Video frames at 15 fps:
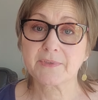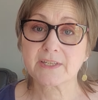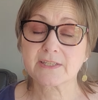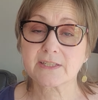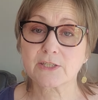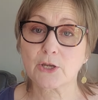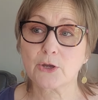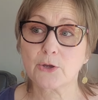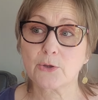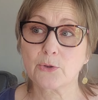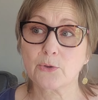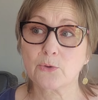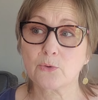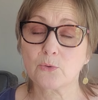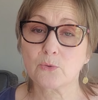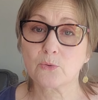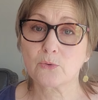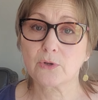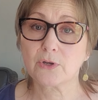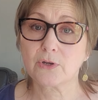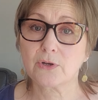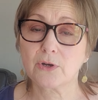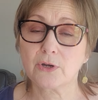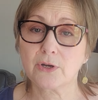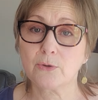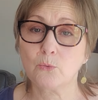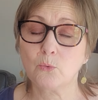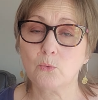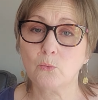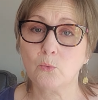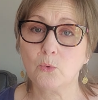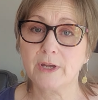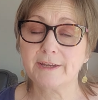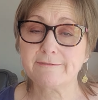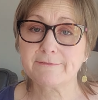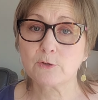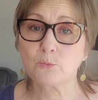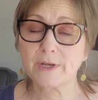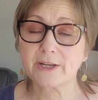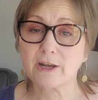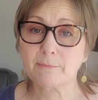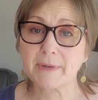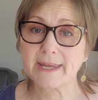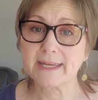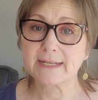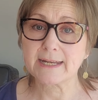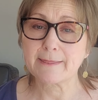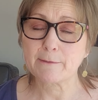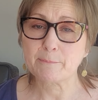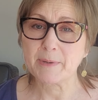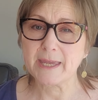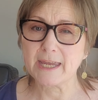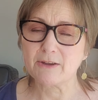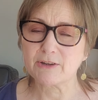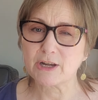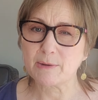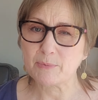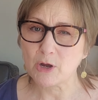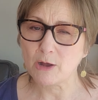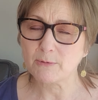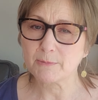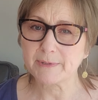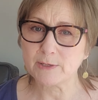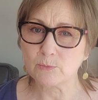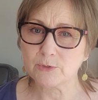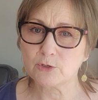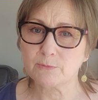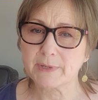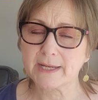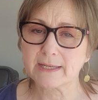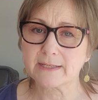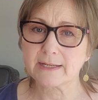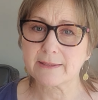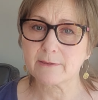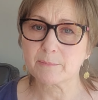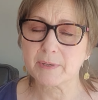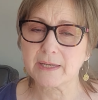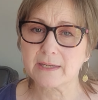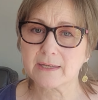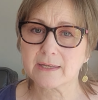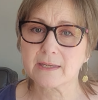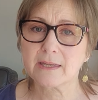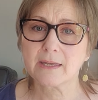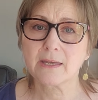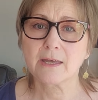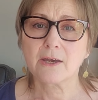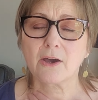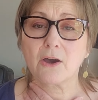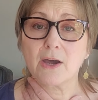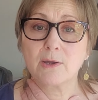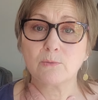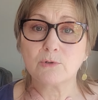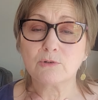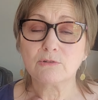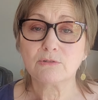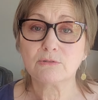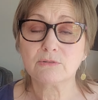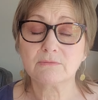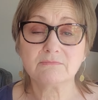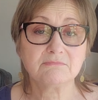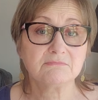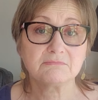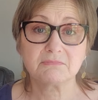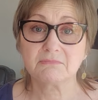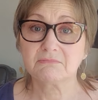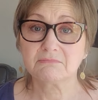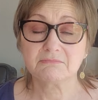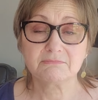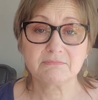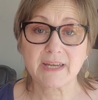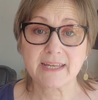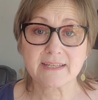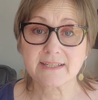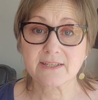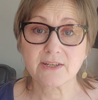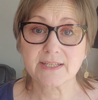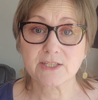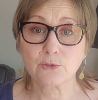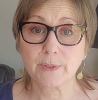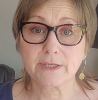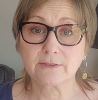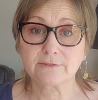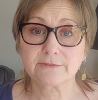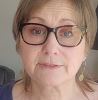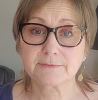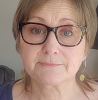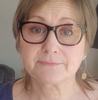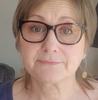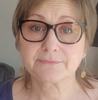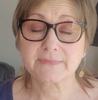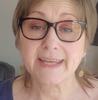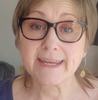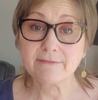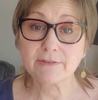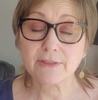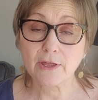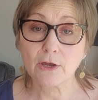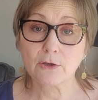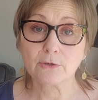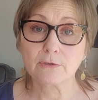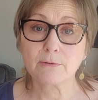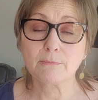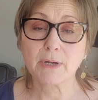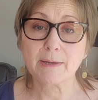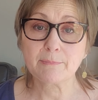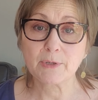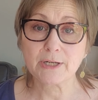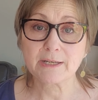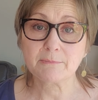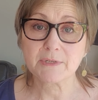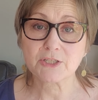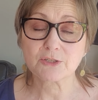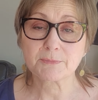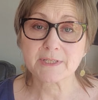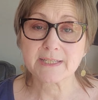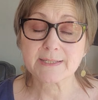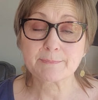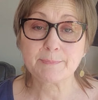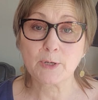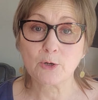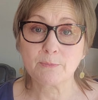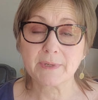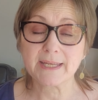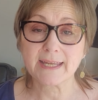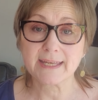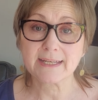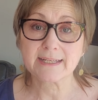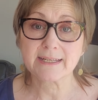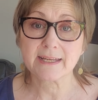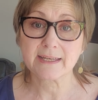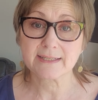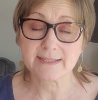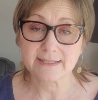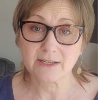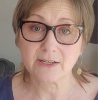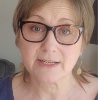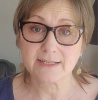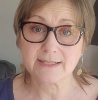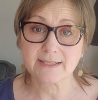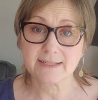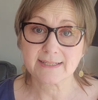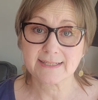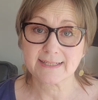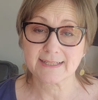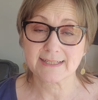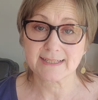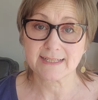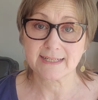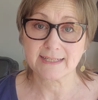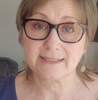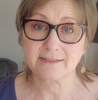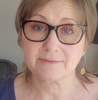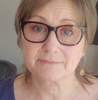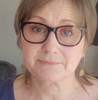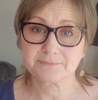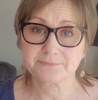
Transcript: So if and when I make another pair, and I probably will make another pair, I will make a size 12, even though my body measurements put me in a size 16.